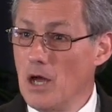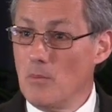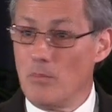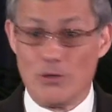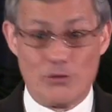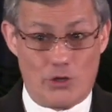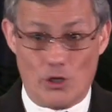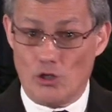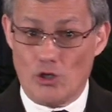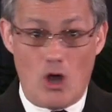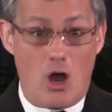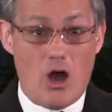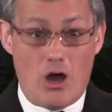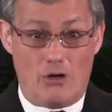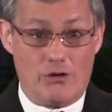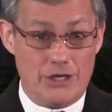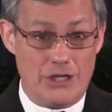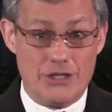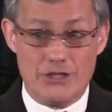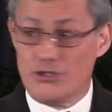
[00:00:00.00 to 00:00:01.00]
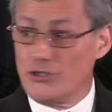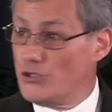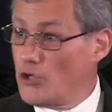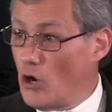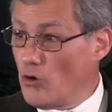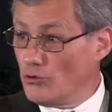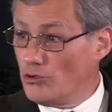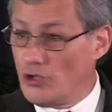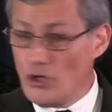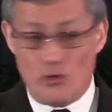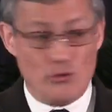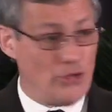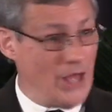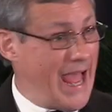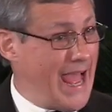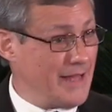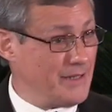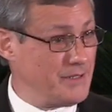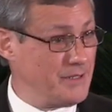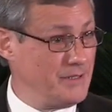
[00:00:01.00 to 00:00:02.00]
But the law is don't do
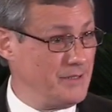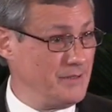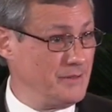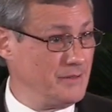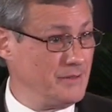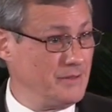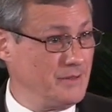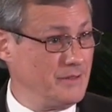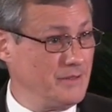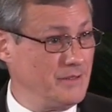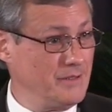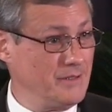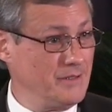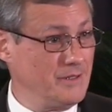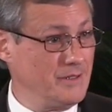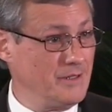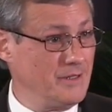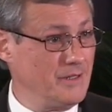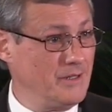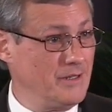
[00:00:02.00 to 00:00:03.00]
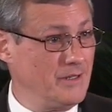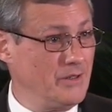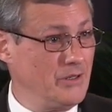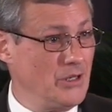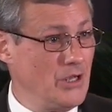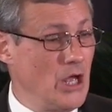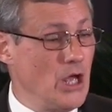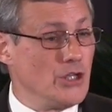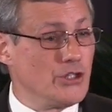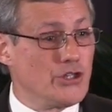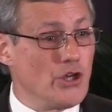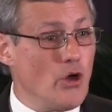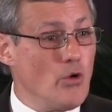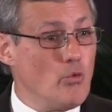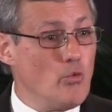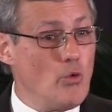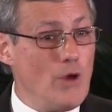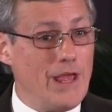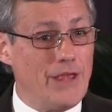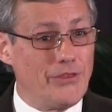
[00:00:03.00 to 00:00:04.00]
that. So,
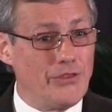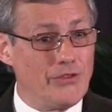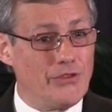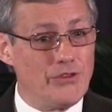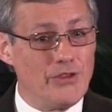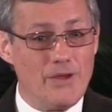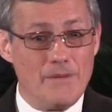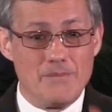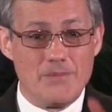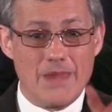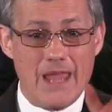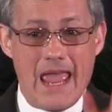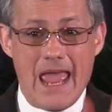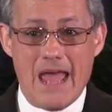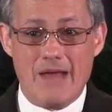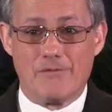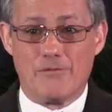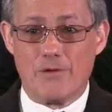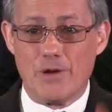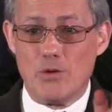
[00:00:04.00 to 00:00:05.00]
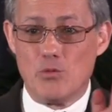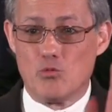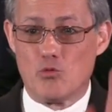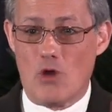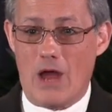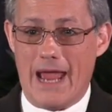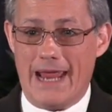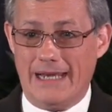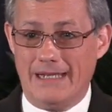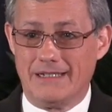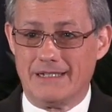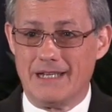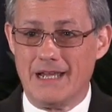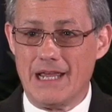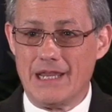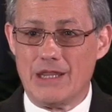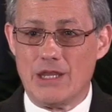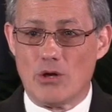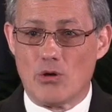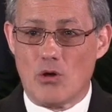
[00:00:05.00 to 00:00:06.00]
with every right,
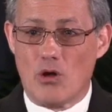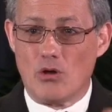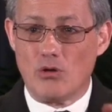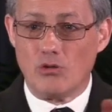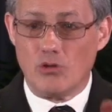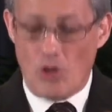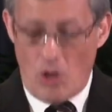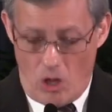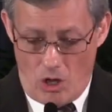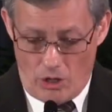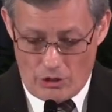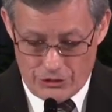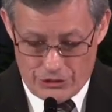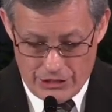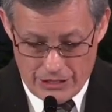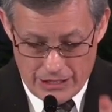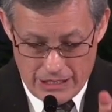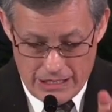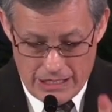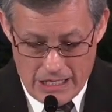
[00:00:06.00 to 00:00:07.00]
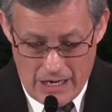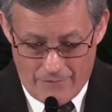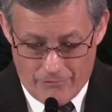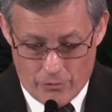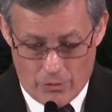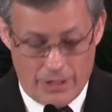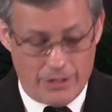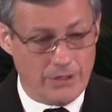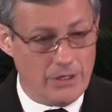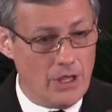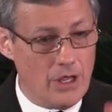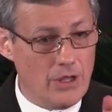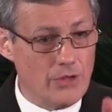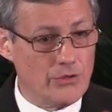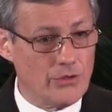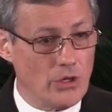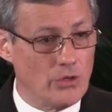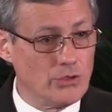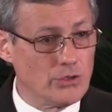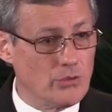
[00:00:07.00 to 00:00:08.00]
there are laws that govern
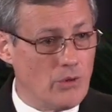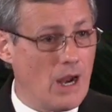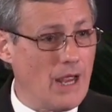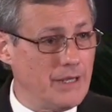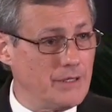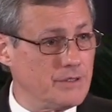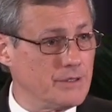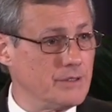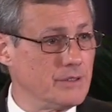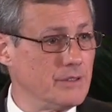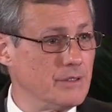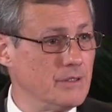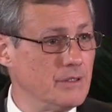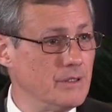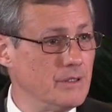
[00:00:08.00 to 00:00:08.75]
those rights.